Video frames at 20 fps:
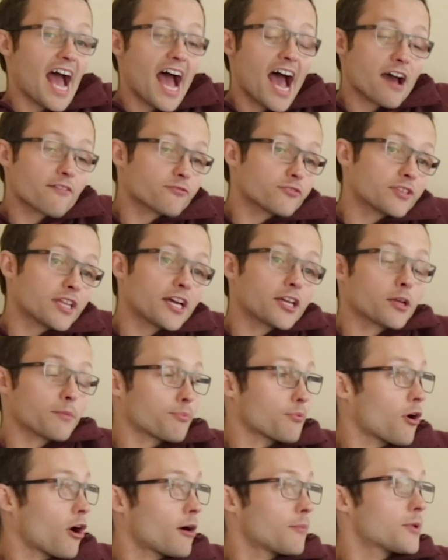After that, you're
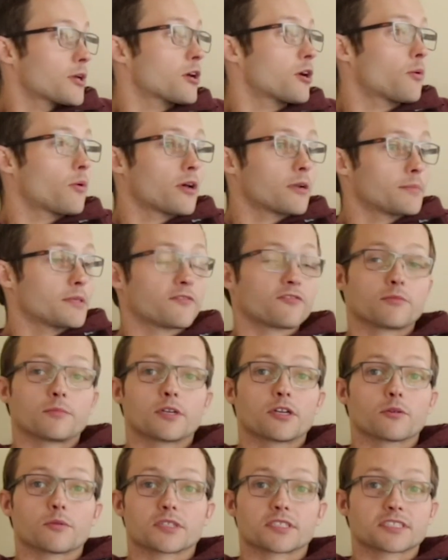probably going to want to be
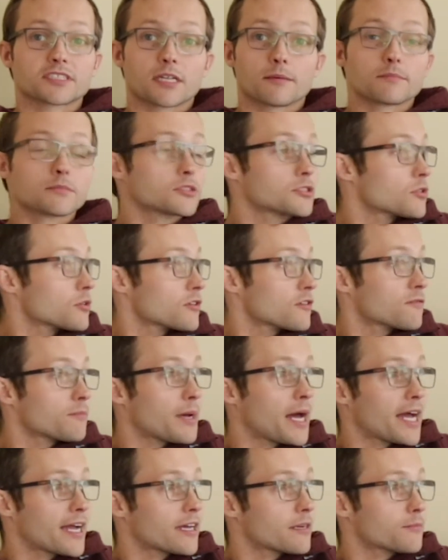familiar with some sort of
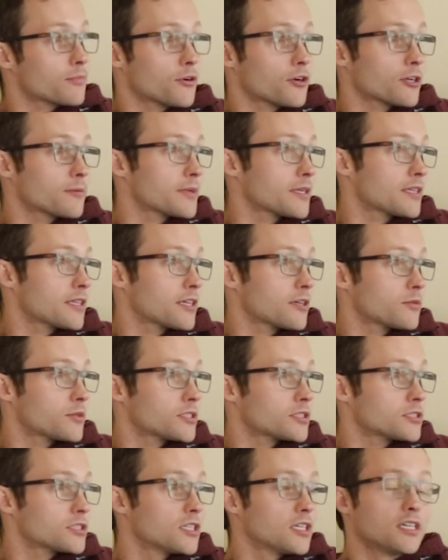backend programming
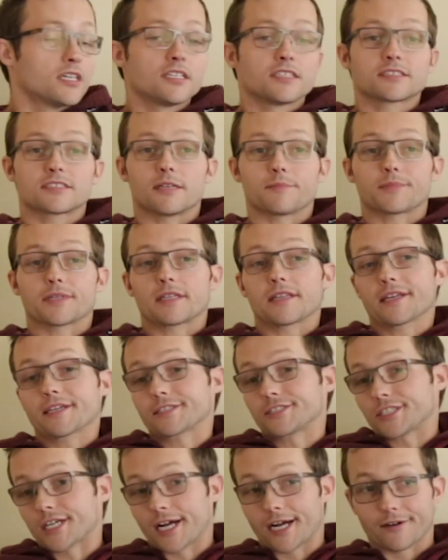language, something
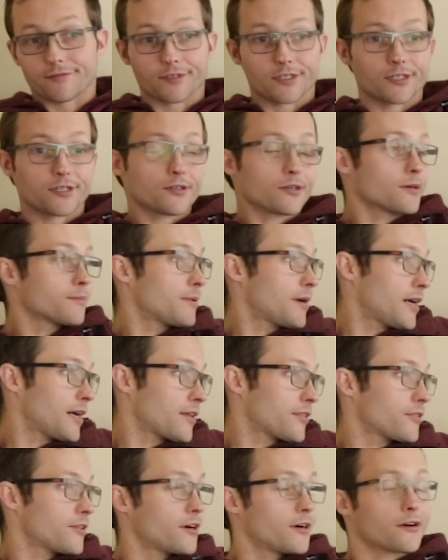like Java or
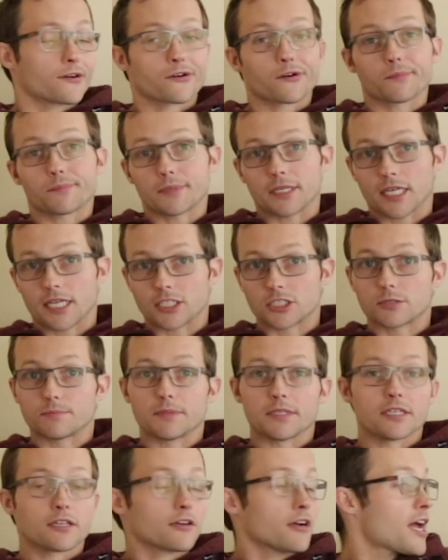Python or
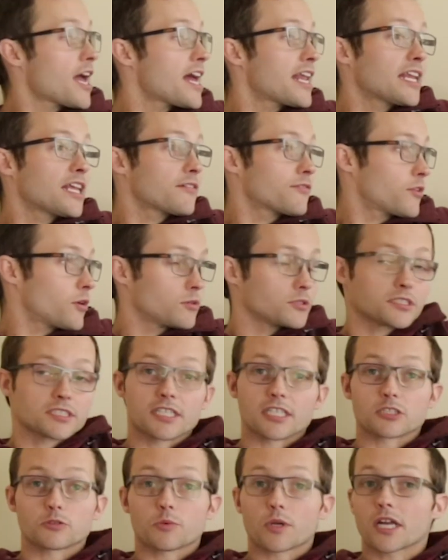PHP or any of those
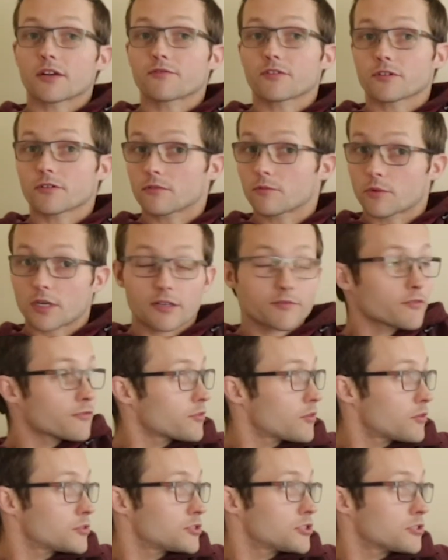things, whatever
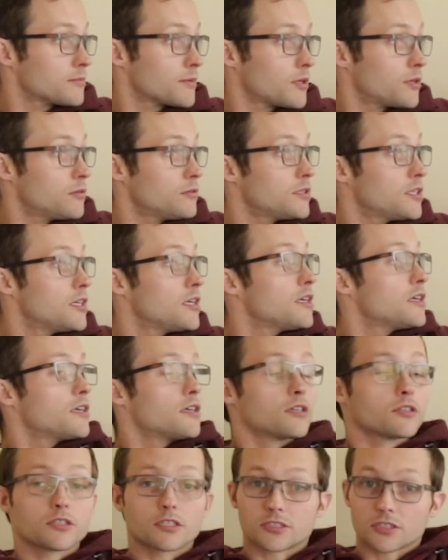floats your boat.
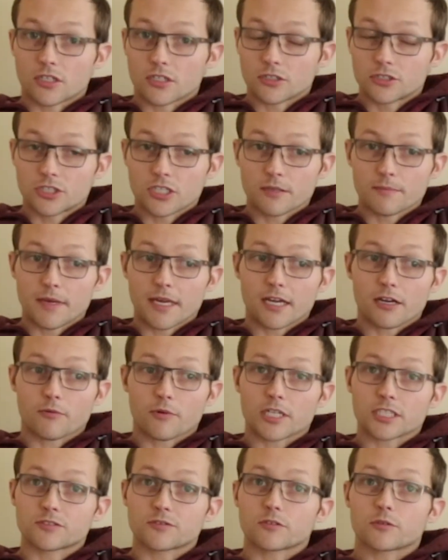As long as you can make a
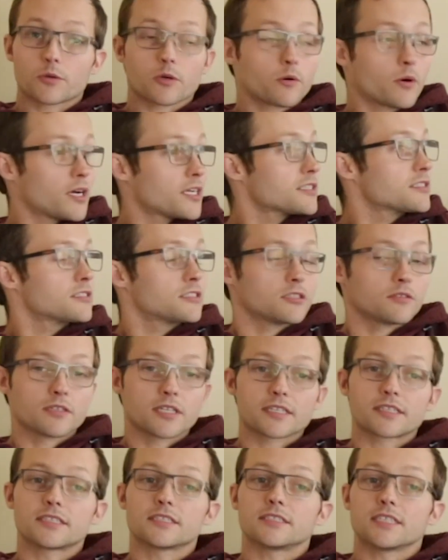RESTful request, you can
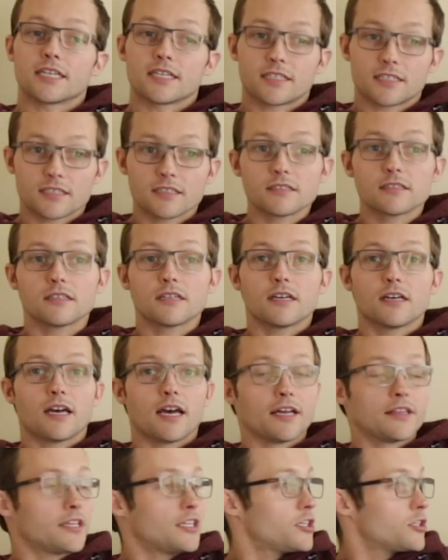get the data,
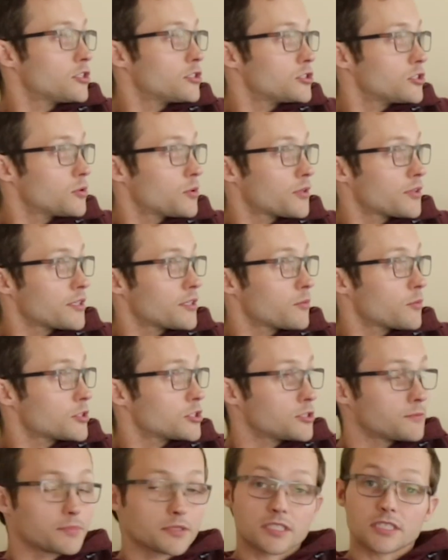and then you can do with it
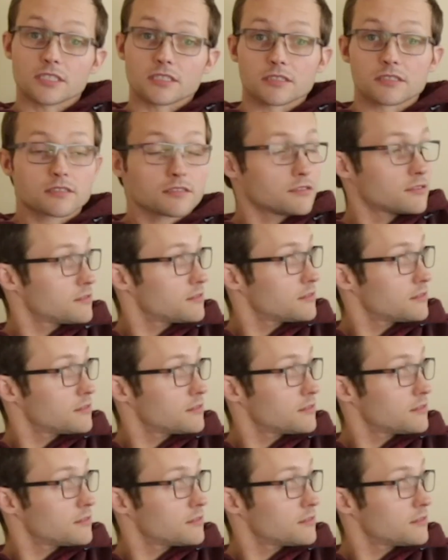what you please.